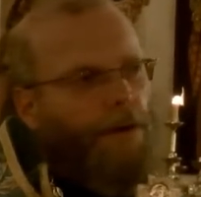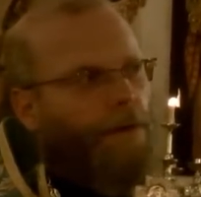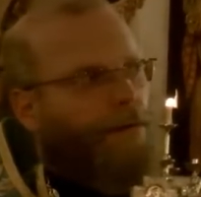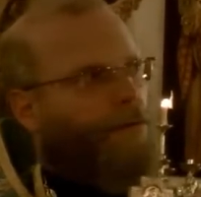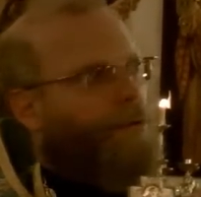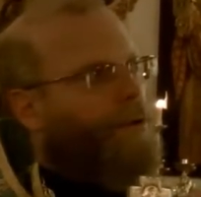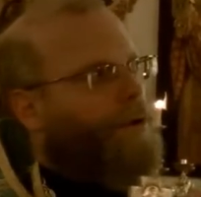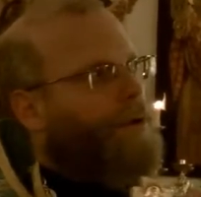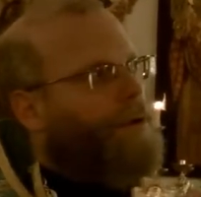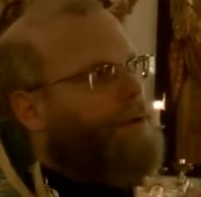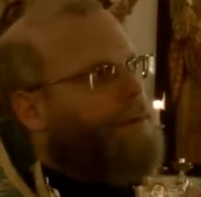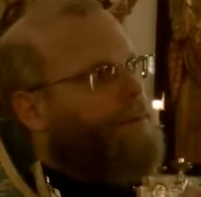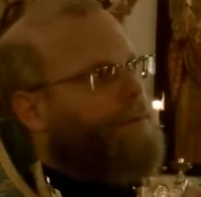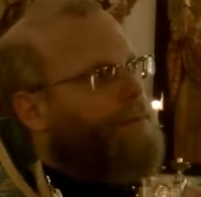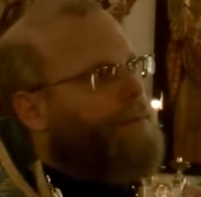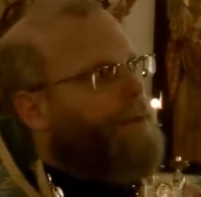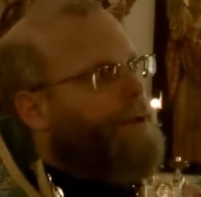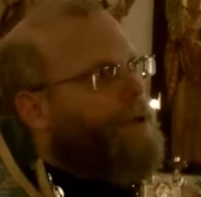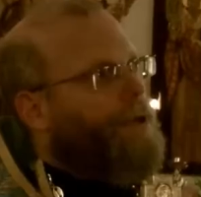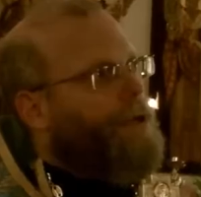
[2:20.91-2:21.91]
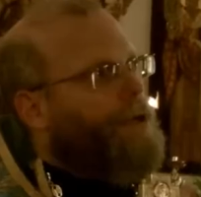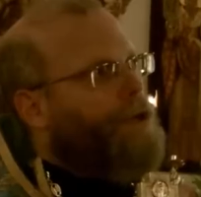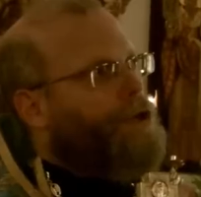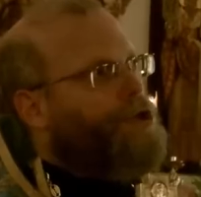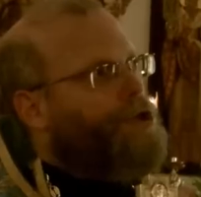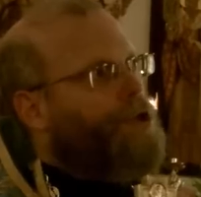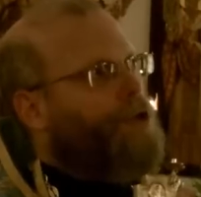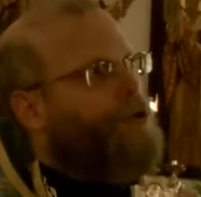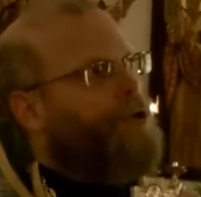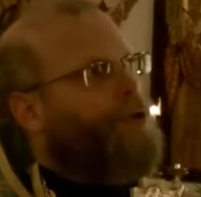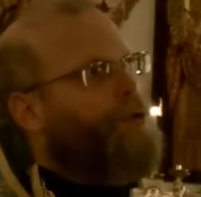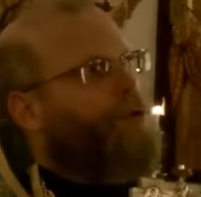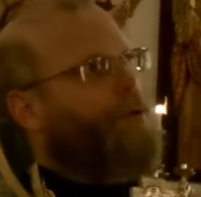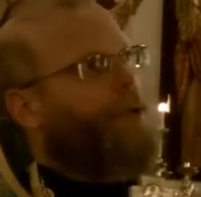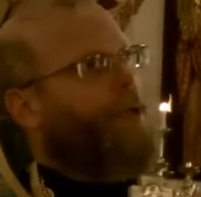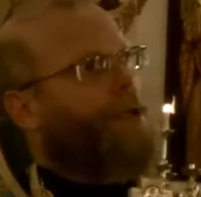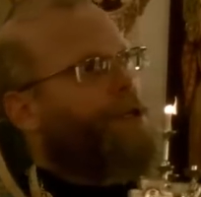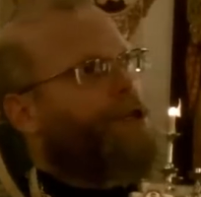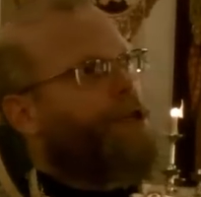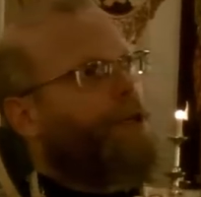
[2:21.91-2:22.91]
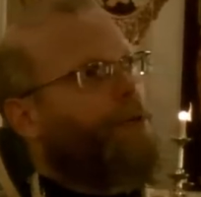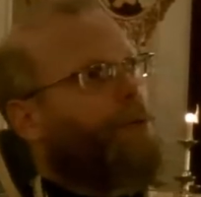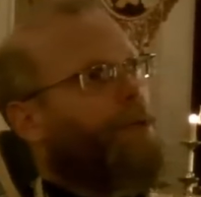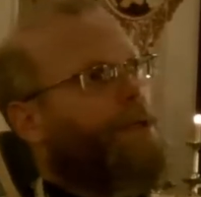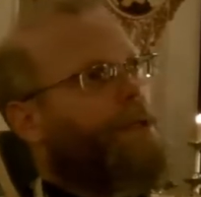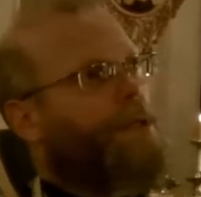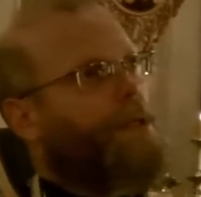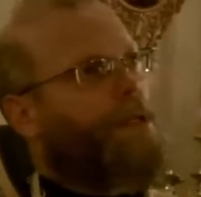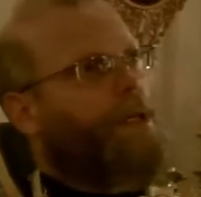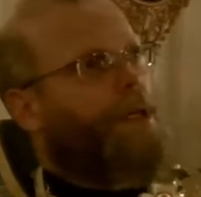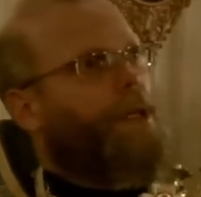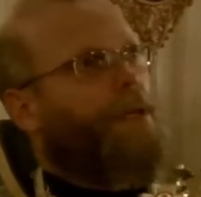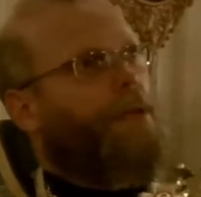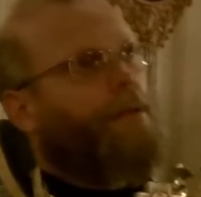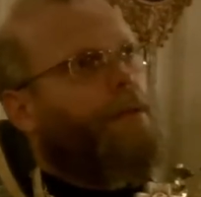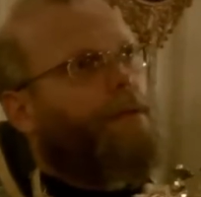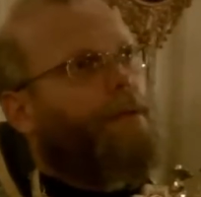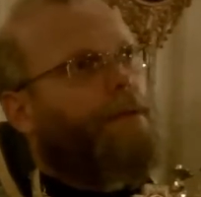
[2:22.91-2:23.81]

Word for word: for she knew that she would see